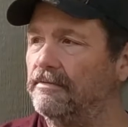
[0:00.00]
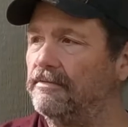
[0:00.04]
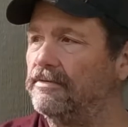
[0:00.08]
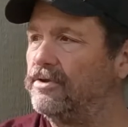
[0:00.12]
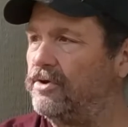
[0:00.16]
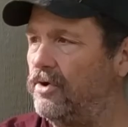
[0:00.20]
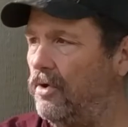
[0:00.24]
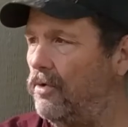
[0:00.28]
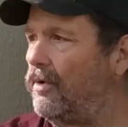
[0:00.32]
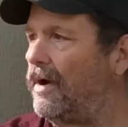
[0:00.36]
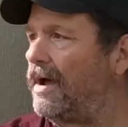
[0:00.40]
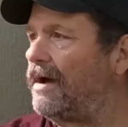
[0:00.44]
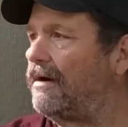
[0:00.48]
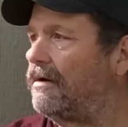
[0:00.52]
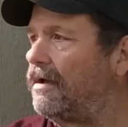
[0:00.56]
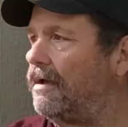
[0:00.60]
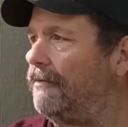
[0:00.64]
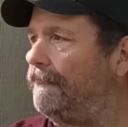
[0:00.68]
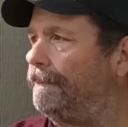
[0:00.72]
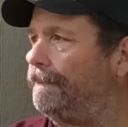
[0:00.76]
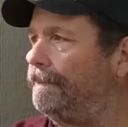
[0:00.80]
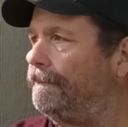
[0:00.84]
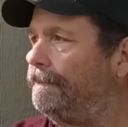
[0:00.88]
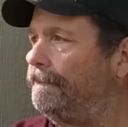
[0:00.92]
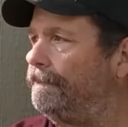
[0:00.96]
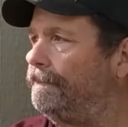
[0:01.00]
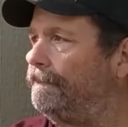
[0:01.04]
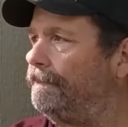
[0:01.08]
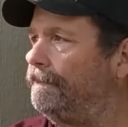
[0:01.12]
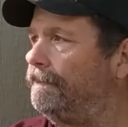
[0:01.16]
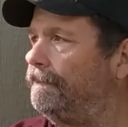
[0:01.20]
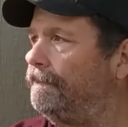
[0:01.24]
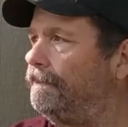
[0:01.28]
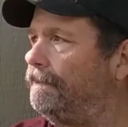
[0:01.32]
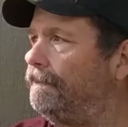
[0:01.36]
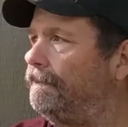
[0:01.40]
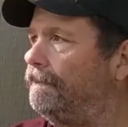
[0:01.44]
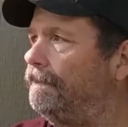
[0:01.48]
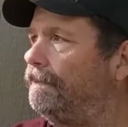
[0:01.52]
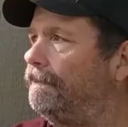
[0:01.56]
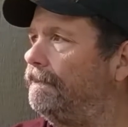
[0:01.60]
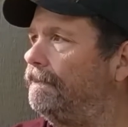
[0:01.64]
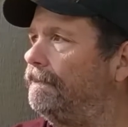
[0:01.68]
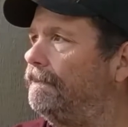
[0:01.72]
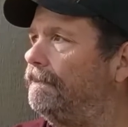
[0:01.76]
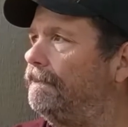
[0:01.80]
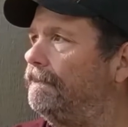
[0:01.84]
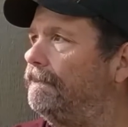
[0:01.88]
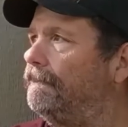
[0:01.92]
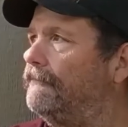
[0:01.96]
you're welcome.
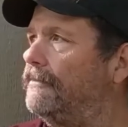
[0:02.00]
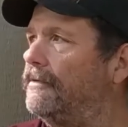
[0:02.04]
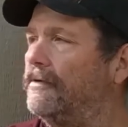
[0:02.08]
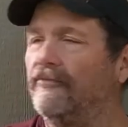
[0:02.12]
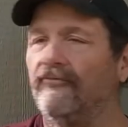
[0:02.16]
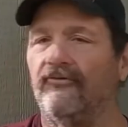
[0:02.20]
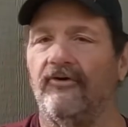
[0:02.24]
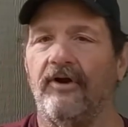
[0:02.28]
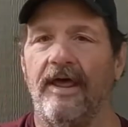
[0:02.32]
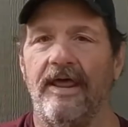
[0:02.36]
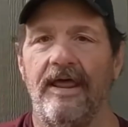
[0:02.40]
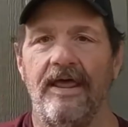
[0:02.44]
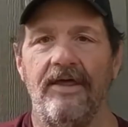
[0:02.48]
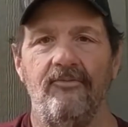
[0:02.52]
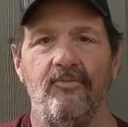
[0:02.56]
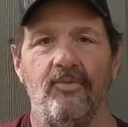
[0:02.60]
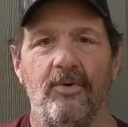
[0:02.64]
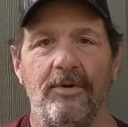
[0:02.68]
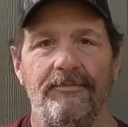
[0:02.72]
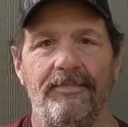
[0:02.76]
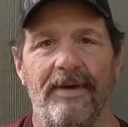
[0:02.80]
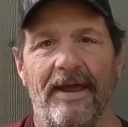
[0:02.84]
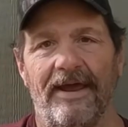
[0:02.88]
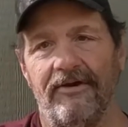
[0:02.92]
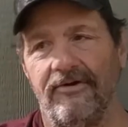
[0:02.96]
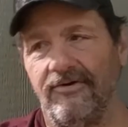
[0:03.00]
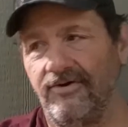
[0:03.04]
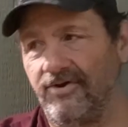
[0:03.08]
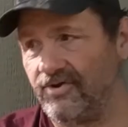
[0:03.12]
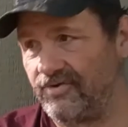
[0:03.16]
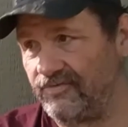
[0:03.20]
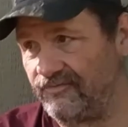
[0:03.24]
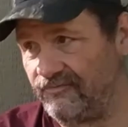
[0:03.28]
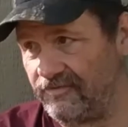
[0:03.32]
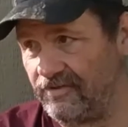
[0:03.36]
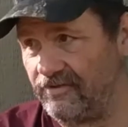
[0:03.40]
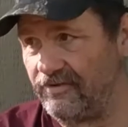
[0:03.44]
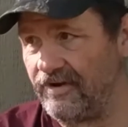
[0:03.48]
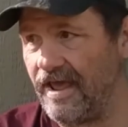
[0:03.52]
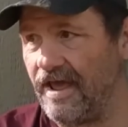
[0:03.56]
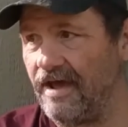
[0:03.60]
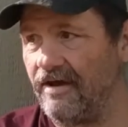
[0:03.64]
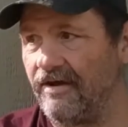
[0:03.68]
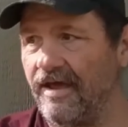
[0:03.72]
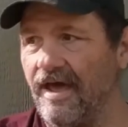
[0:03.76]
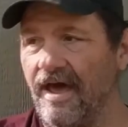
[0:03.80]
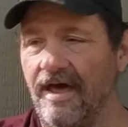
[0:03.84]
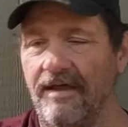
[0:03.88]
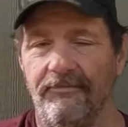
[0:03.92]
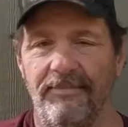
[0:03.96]
Well, redhead woodpecker just flew down
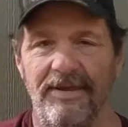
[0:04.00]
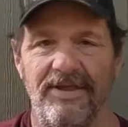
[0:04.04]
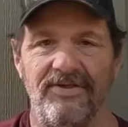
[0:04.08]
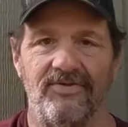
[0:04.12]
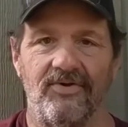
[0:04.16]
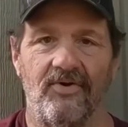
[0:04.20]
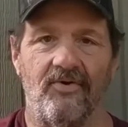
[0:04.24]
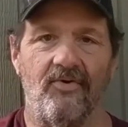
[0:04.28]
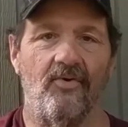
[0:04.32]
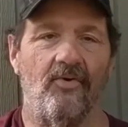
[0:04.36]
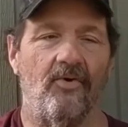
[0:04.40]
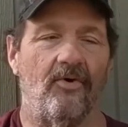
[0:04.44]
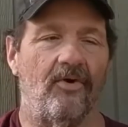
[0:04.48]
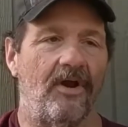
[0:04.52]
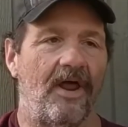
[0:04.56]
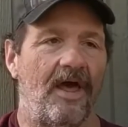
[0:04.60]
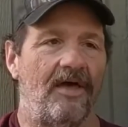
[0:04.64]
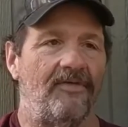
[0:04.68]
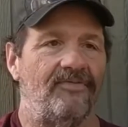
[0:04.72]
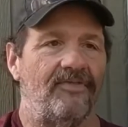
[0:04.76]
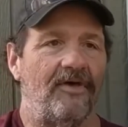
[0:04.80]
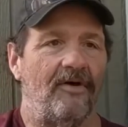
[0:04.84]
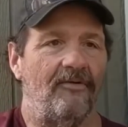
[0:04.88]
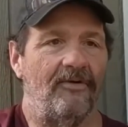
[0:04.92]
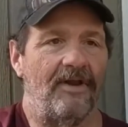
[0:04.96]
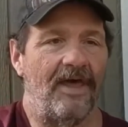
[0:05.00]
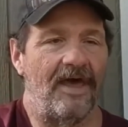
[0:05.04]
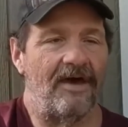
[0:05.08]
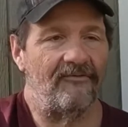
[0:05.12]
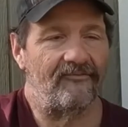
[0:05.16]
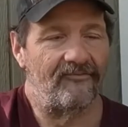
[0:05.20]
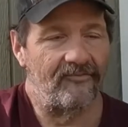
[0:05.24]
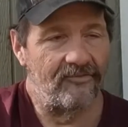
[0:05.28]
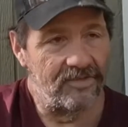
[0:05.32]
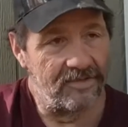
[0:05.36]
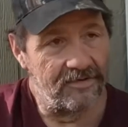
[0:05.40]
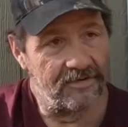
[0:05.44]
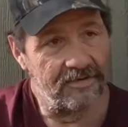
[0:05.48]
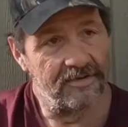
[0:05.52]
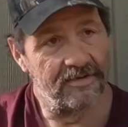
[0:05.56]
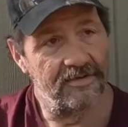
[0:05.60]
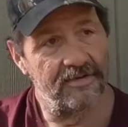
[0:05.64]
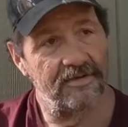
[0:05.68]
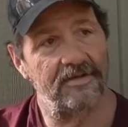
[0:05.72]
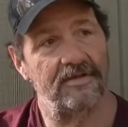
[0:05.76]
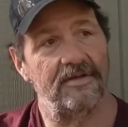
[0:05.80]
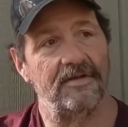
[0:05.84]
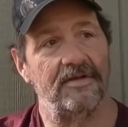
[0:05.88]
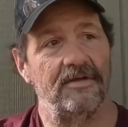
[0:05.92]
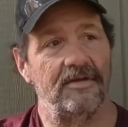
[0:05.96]
and got a piece of corn I thrown out for the
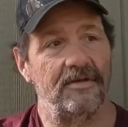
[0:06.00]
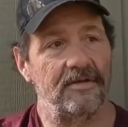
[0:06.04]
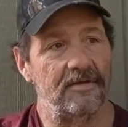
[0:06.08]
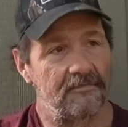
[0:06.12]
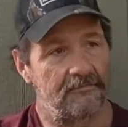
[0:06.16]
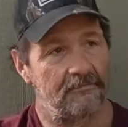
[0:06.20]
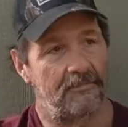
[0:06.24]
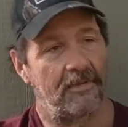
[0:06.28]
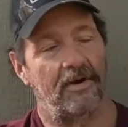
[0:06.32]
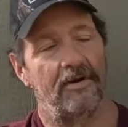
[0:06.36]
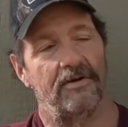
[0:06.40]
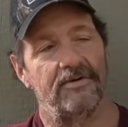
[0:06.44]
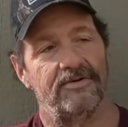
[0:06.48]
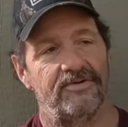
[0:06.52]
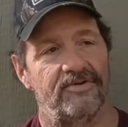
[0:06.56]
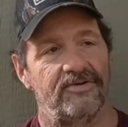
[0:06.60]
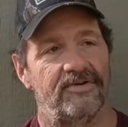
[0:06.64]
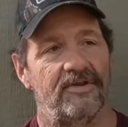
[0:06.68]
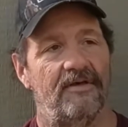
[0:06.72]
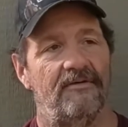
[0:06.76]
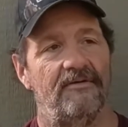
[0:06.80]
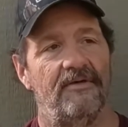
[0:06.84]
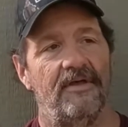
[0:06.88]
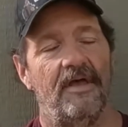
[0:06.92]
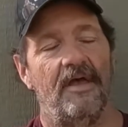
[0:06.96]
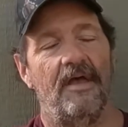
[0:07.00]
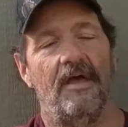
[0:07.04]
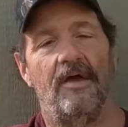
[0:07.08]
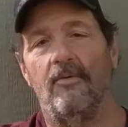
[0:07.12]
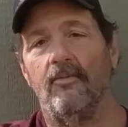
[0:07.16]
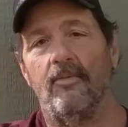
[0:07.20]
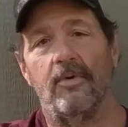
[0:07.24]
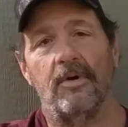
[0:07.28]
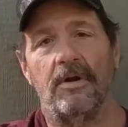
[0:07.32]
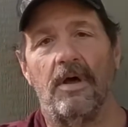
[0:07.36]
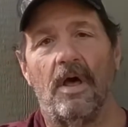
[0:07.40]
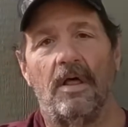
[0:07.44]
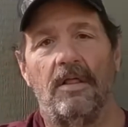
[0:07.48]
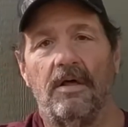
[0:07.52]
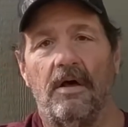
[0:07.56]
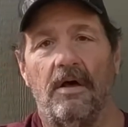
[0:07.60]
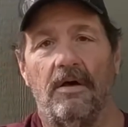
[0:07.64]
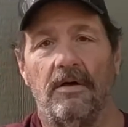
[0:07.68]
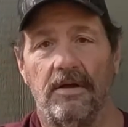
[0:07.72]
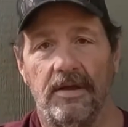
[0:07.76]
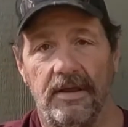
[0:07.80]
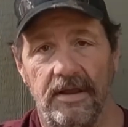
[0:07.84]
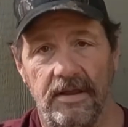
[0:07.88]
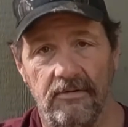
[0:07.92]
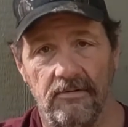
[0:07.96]
birds and stuff. We're not
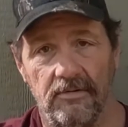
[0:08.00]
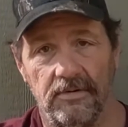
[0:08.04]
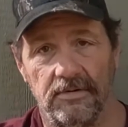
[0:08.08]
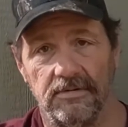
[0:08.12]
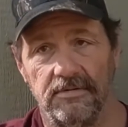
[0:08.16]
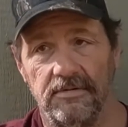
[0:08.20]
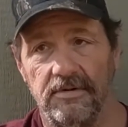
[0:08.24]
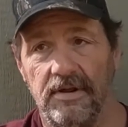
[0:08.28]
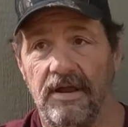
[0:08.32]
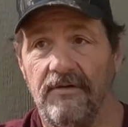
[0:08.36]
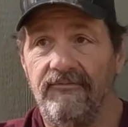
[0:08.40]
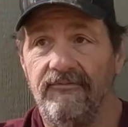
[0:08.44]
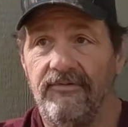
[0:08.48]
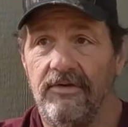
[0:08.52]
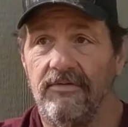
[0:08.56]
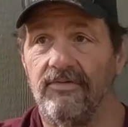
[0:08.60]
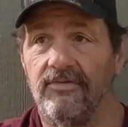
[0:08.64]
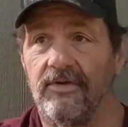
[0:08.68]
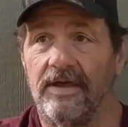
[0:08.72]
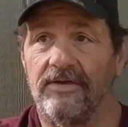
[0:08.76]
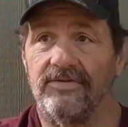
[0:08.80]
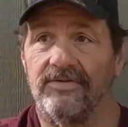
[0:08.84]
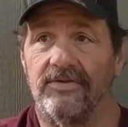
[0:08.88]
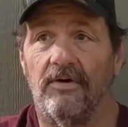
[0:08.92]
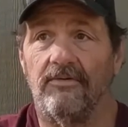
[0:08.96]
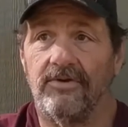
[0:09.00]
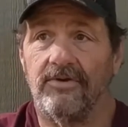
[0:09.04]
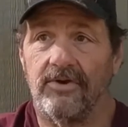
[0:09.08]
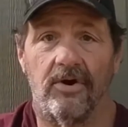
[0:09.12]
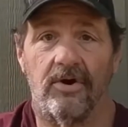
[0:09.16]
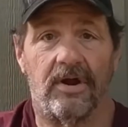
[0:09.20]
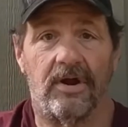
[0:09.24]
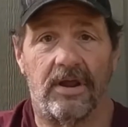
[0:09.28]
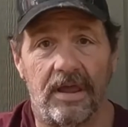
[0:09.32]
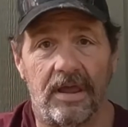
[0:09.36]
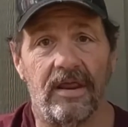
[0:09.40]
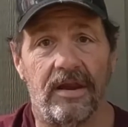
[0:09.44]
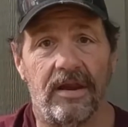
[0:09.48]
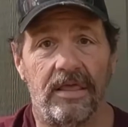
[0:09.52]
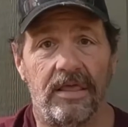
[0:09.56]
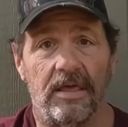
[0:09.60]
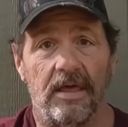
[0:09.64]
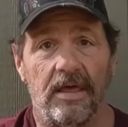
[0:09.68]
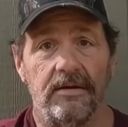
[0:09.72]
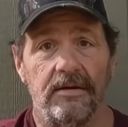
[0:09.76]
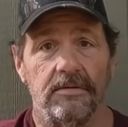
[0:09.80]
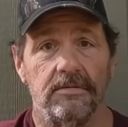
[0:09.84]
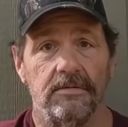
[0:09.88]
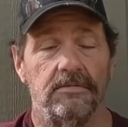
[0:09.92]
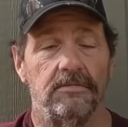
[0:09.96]
all equal. And if you think so, you're an
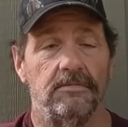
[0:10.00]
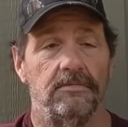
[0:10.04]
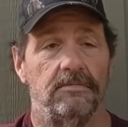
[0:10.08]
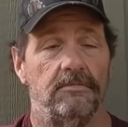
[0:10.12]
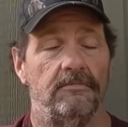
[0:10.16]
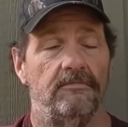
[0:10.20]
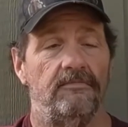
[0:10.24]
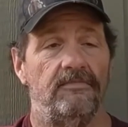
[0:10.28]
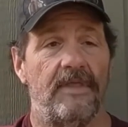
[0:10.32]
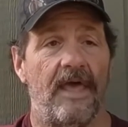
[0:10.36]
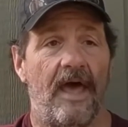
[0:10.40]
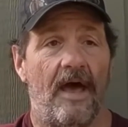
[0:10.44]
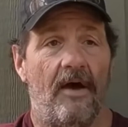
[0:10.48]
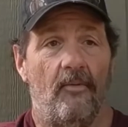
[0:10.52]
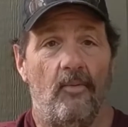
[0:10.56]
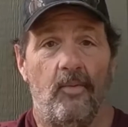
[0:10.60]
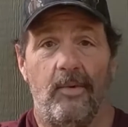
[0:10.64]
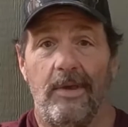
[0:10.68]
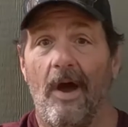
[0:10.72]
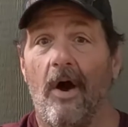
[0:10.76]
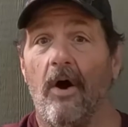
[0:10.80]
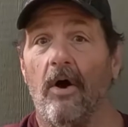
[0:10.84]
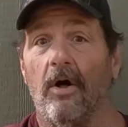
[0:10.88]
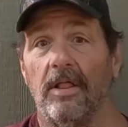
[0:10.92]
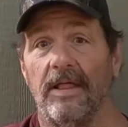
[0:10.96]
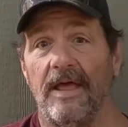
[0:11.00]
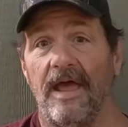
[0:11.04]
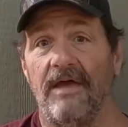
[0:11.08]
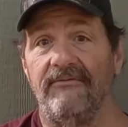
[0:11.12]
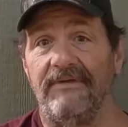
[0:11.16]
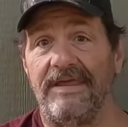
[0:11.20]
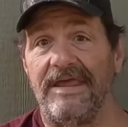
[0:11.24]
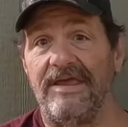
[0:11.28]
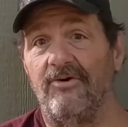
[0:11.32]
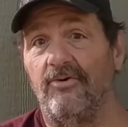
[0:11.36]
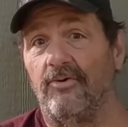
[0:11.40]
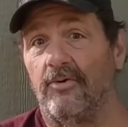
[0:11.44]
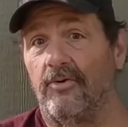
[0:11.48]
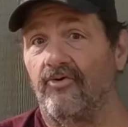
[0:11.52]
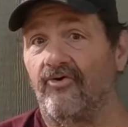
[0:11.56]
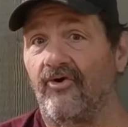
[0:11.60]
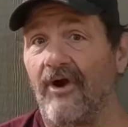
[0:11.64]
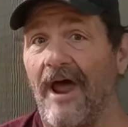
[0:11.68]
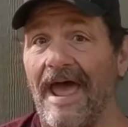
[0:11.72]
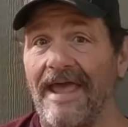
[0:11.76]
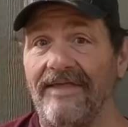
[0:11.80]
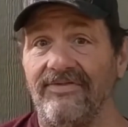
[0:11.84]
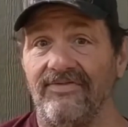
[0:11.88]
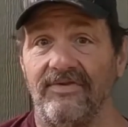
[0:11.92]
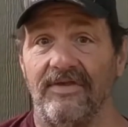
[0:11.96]
idiot. Now, we all have equal
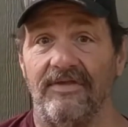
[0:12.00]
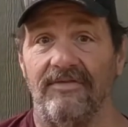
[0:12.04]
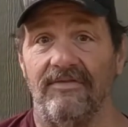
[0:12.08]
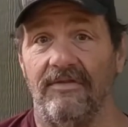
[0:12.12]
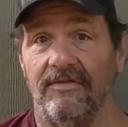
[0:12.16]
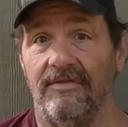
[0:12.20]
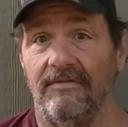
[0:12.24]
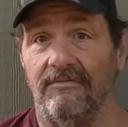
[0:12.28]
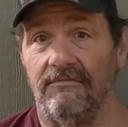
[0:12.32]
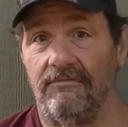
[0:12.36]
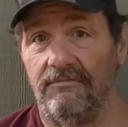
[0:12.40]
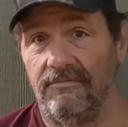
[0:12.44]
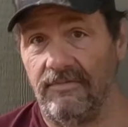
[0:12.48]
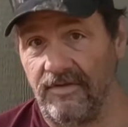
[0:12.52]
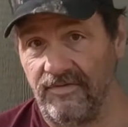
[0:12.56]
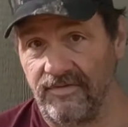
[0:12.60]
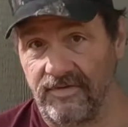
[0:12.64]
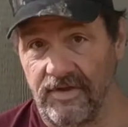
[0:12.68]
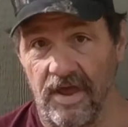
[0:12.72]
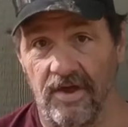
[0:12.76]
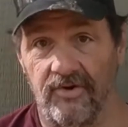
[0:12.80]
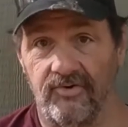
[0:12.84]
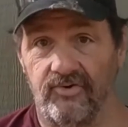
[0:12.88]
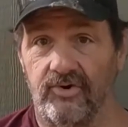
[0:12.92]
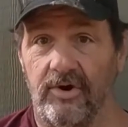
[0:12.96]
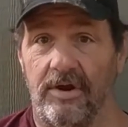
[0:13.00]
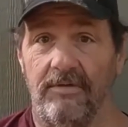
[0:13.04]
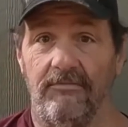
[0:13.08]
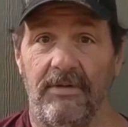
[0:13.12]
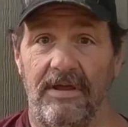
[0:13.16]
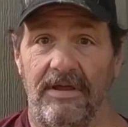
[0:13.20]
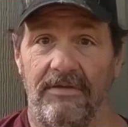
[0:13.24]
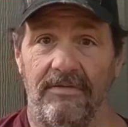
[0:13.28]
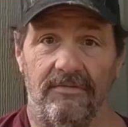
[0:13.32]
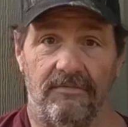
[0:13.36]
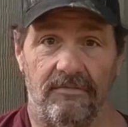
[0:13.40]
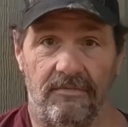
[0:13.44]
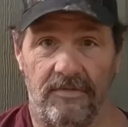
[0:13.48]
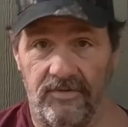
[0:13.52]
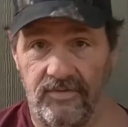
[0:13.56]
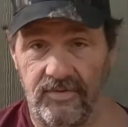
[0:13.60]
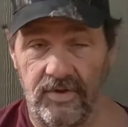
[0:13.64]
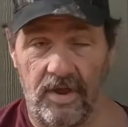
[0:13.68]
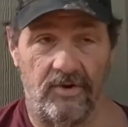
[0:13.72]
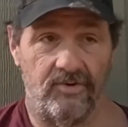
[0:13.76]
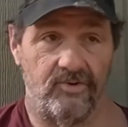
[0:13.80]
rights in this country being the